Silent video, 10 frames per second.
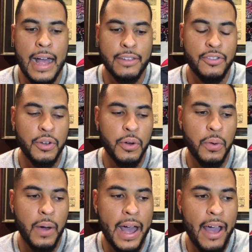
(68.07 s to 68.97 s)

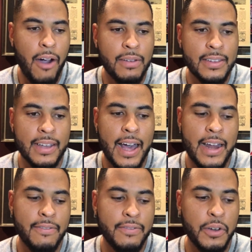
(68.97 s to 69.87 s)
So I always
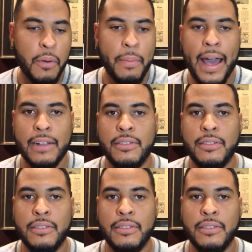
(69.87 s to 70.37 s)
kind of go back